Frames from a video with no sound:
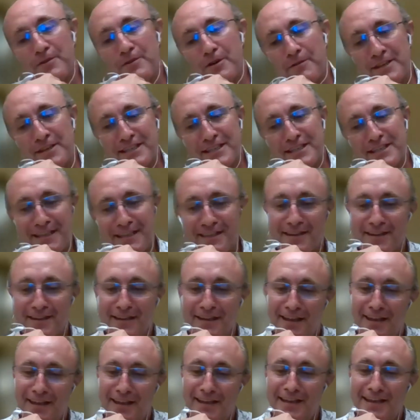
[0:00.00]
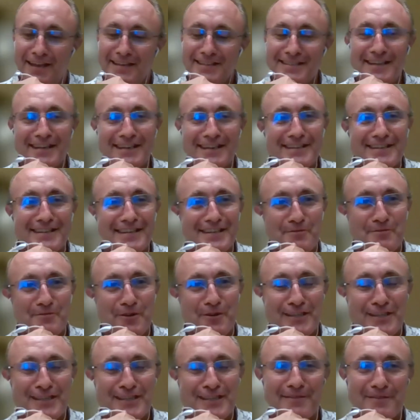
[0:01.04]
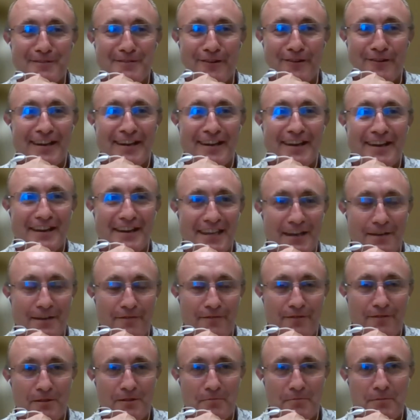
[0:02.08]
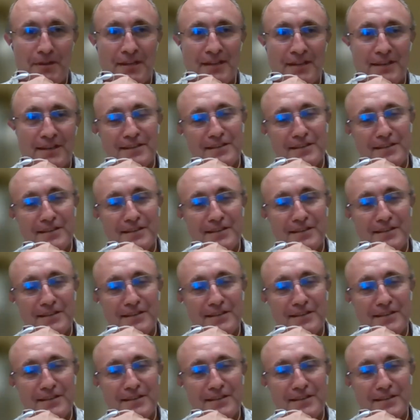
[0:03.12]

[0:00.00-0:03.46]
obviously the sanitation workers have to figure out how to get it from the bin